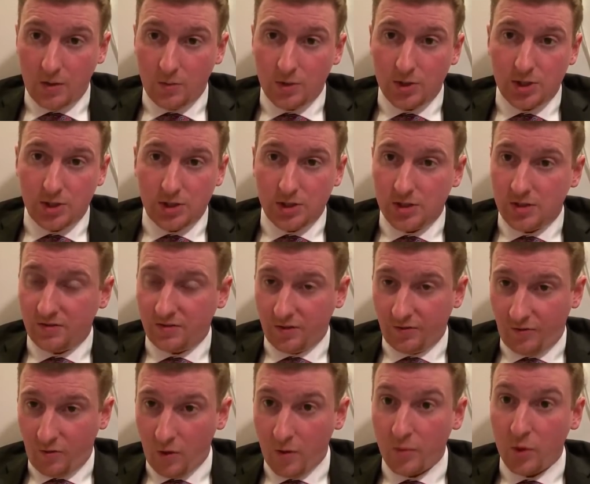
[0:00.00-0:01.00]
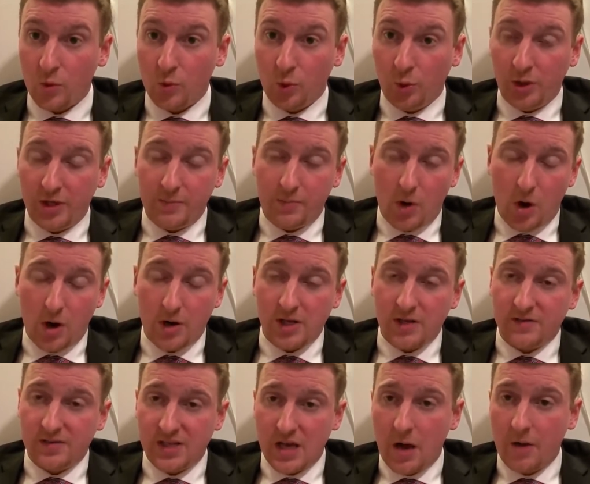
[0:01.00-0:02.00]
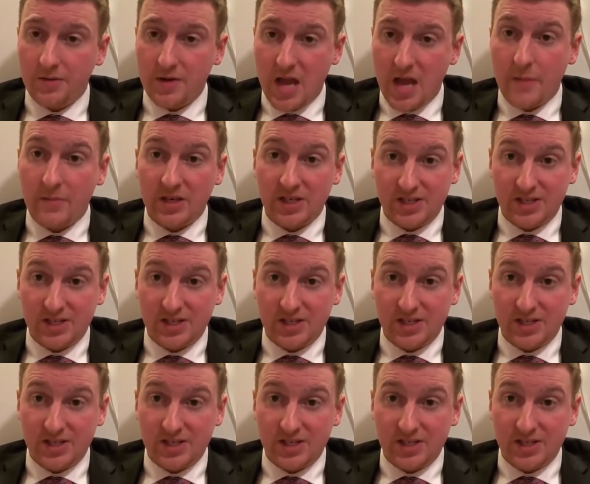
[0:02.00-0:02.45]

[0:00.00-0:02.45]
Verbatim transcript: which is the former ruling party of South Yemen.